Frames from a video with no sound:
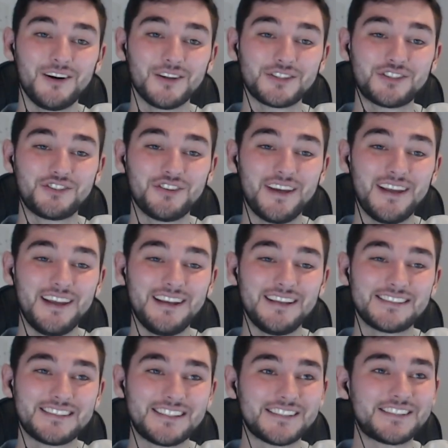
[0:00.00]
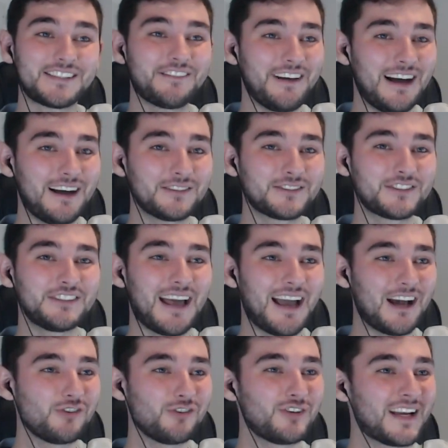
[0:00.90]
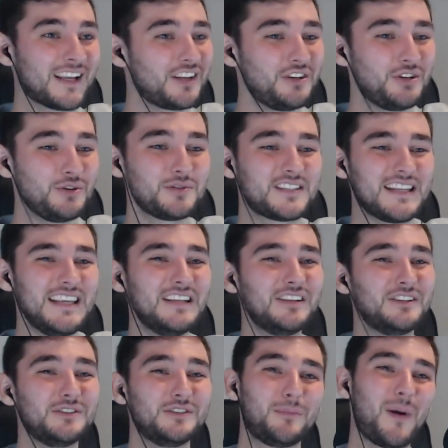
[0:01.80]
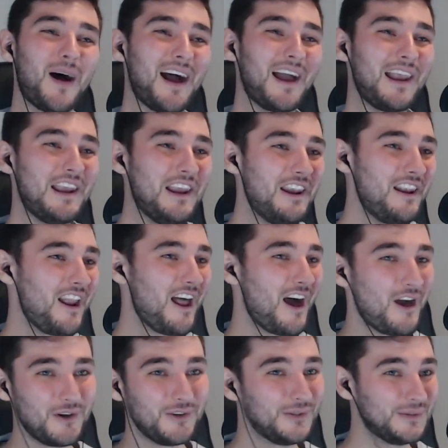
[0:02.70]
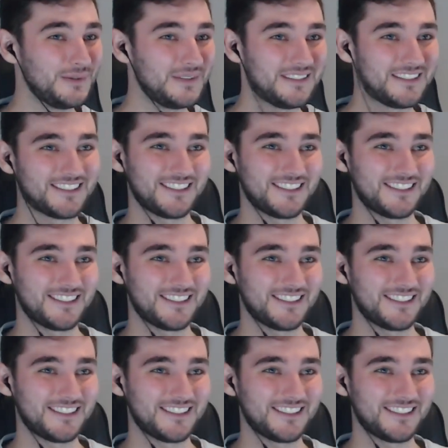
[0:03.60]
Australia, 60,000, outranking New Zealand by loads.